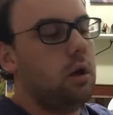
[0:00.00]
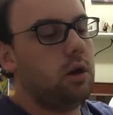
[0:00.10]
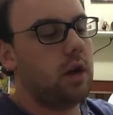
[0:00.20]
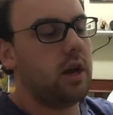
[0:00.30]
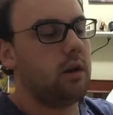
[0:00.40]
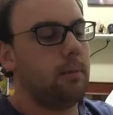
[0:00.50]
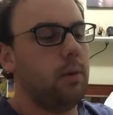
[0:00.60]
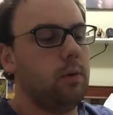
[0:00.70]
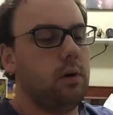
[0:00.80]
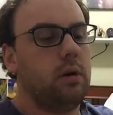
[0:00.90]
Diana
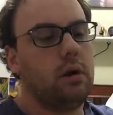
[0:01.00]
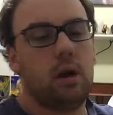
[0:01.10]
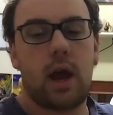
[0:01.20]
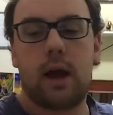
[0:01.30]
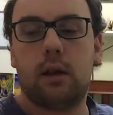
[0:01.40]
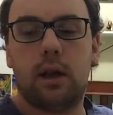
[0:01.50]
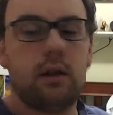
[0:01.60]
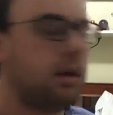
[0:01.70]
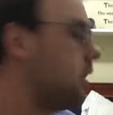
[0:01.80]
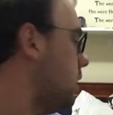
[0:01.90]
Gabaldon,
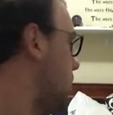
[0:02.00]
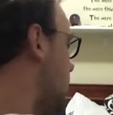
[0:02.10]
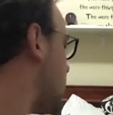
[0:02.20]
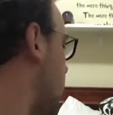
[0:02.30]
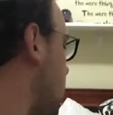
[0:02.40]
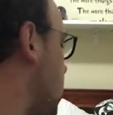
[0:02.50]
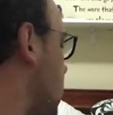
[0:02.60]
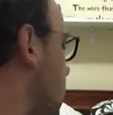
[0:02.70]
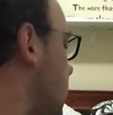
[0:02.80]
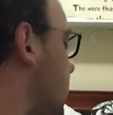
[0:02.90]
Outlander, and
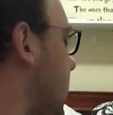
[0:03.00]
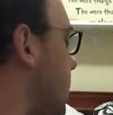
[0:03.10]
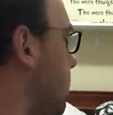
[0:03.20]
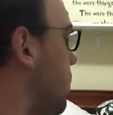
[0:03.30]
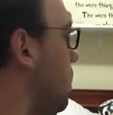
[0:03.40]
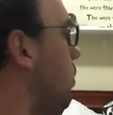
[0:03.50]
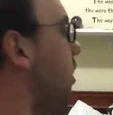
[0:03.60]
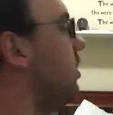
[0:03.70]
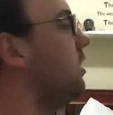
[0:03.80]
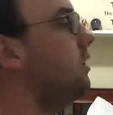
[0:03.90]
the second book,
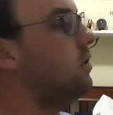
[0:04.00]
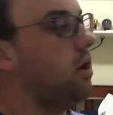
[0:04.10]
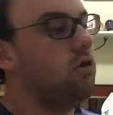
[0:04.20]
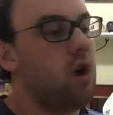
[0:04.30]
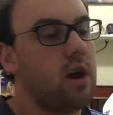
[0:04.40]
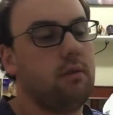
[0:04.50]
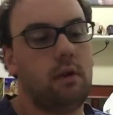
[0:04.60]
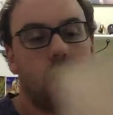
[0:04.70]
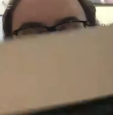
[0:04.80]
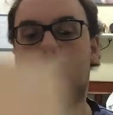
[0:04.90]
which is
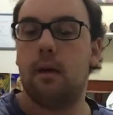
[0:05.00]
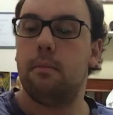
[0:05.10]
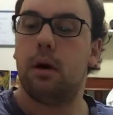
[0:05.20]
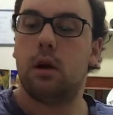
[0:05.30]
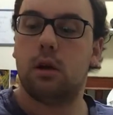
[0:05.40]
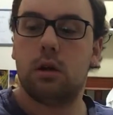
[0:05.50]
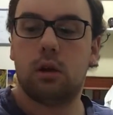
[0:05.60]
Dragonfly and Amber,